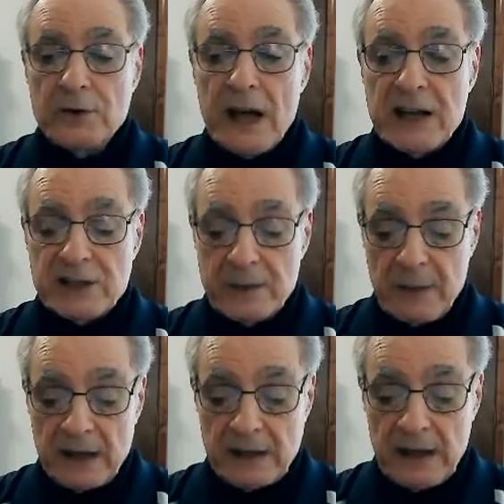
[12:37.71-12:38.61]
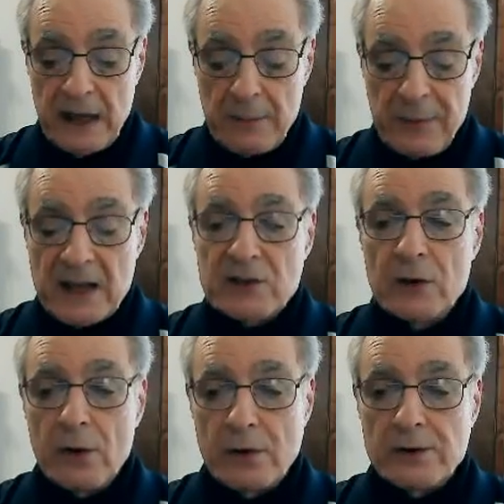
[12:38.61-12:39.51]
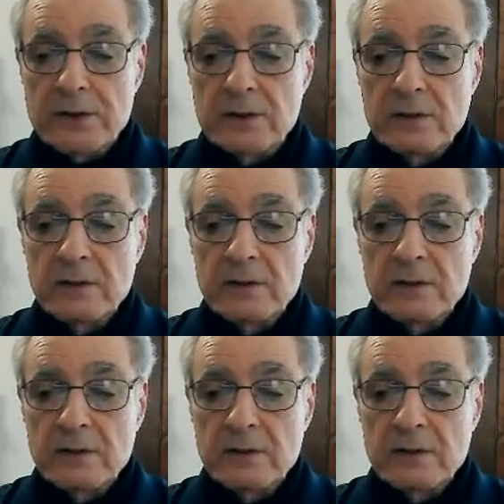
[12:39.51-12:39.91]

Testament epistles.